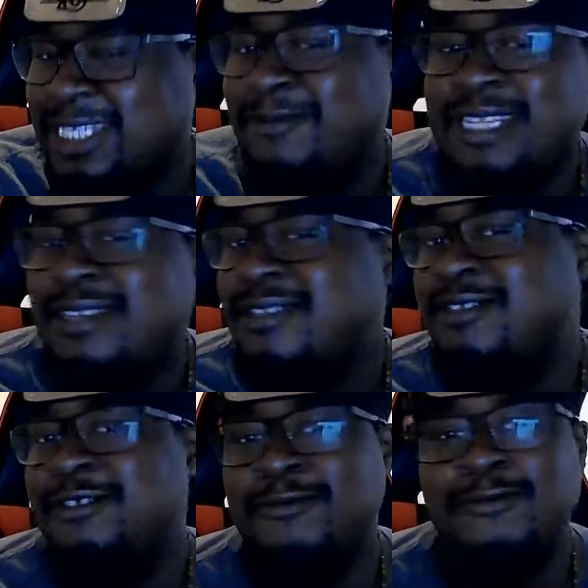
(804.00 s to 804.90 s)
what he can
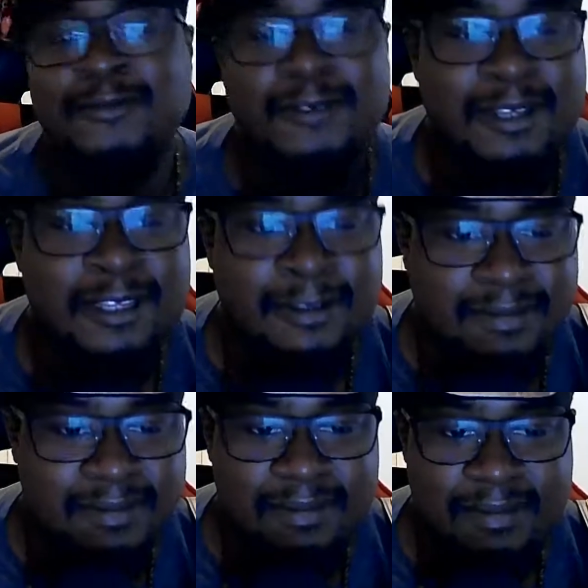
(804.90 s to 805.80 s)
do.
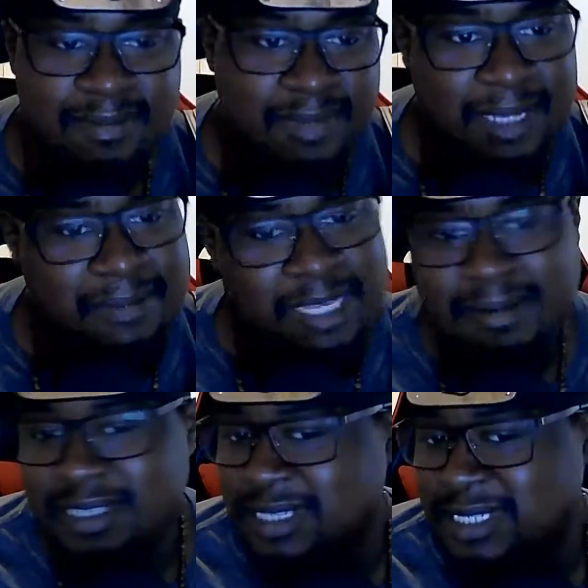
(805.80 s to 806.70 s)

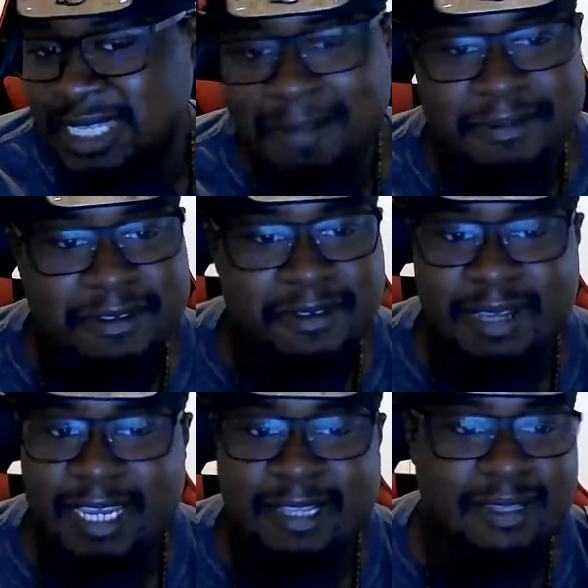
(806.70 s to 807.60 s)
But good chapter,
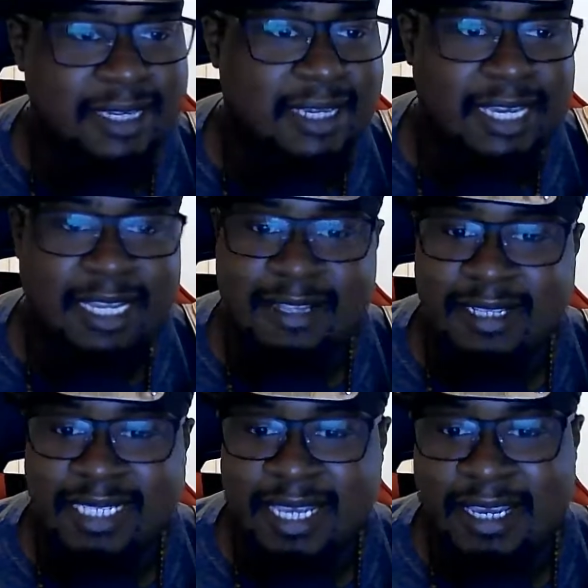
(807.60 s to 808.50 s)
eight uh, eight out
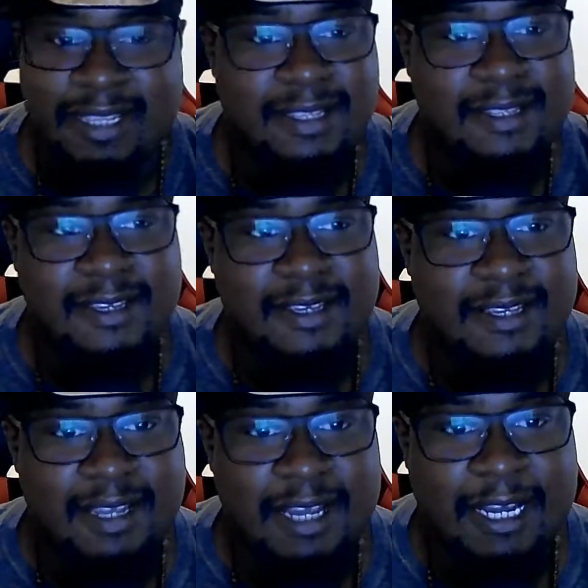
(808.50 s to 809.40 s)
of ten.
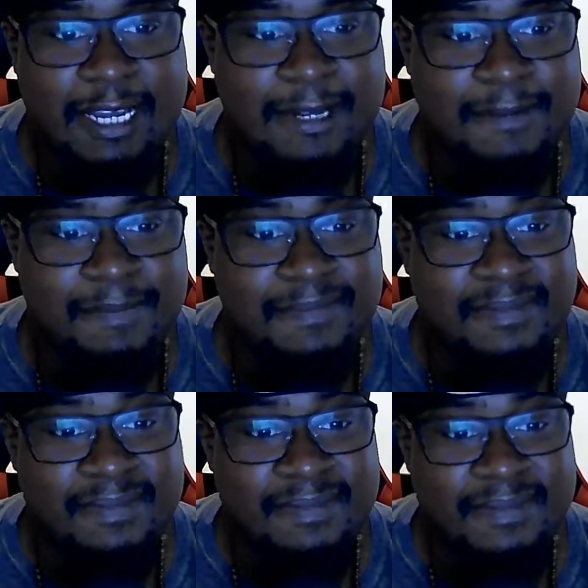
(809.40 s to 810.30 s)
Um,
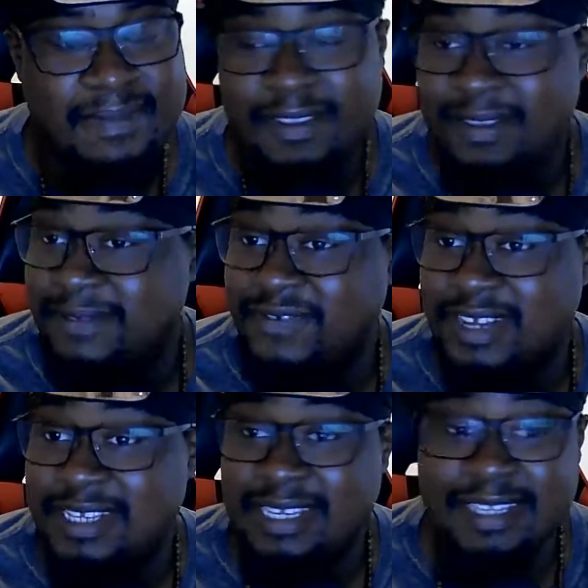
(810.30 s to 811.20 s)

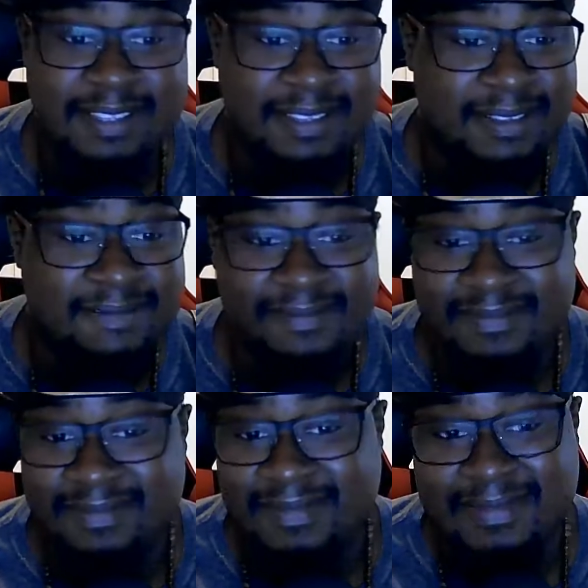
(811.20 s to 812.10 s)
fucking
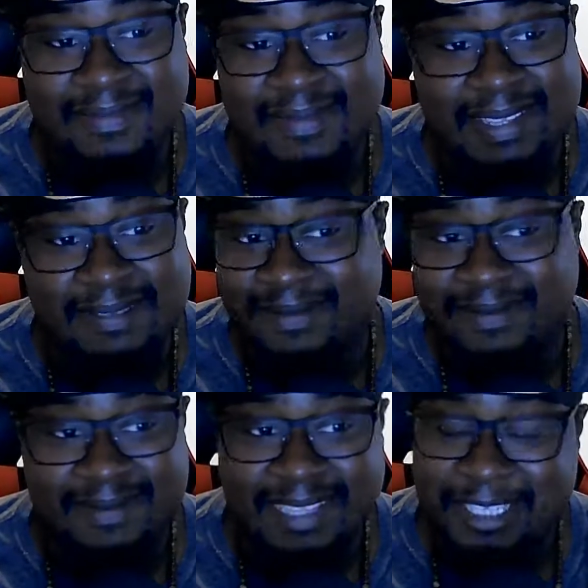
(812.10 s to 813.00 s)

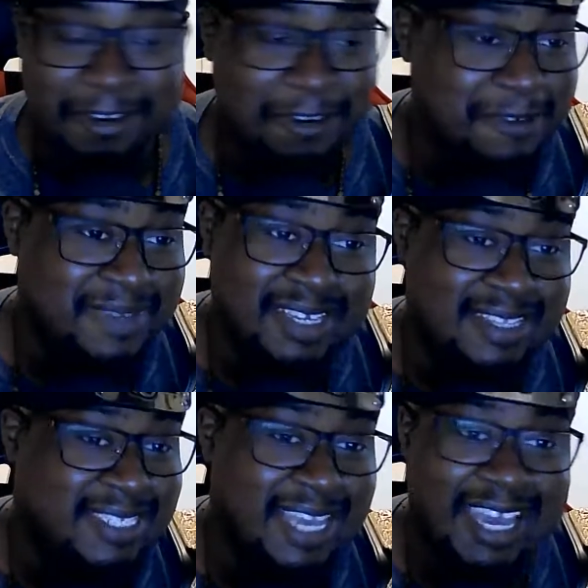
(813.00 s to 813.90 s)
this homing
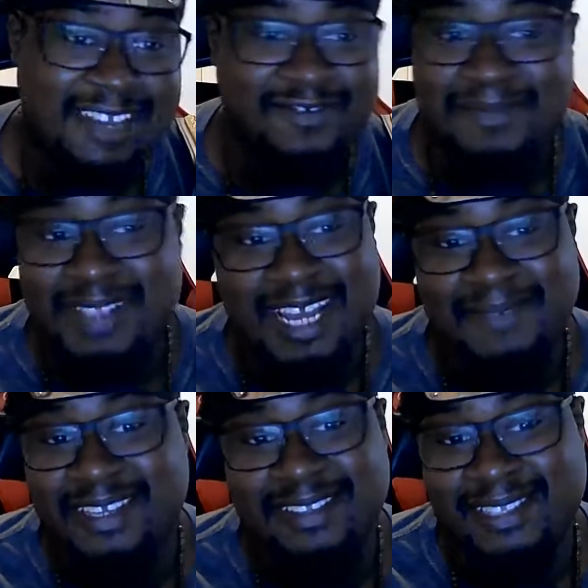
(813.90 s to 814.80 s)
attack from
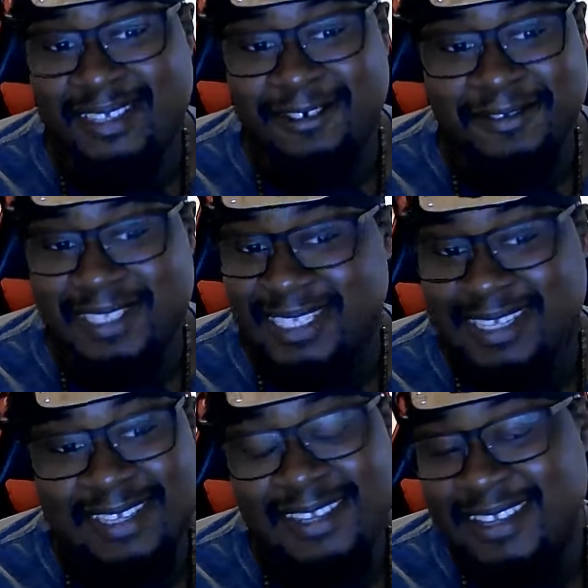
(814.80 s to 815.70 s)
Nami to Ulti.